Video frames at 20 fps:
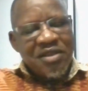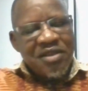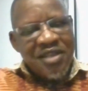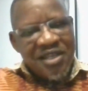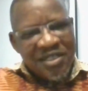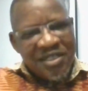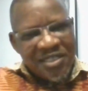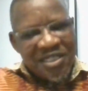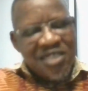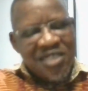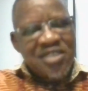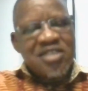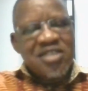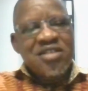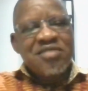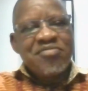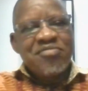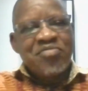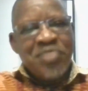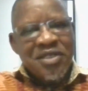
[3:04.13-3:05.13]
there are
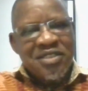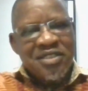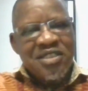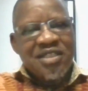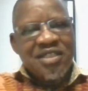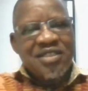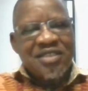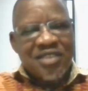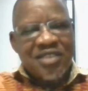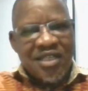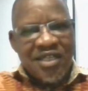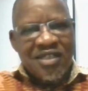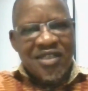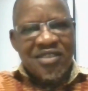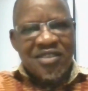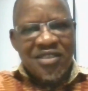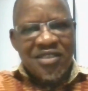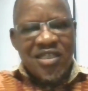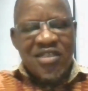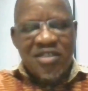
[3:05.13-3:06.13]
certain basic
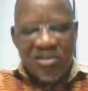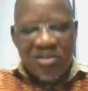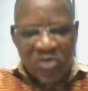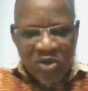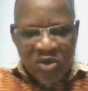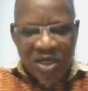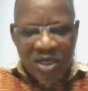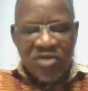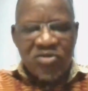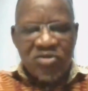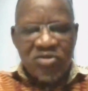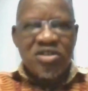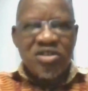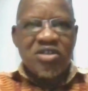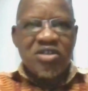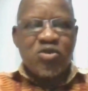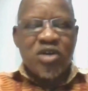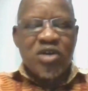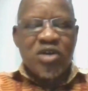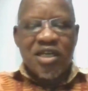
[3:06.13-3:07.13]
skills that one would
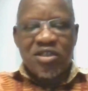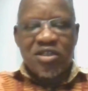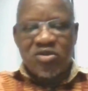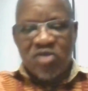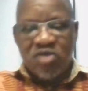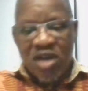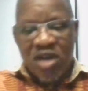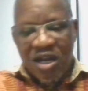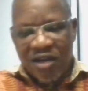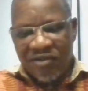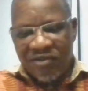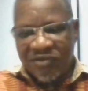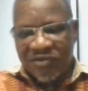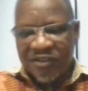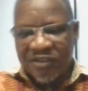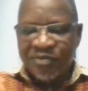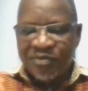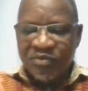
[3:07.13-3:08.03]
require to have.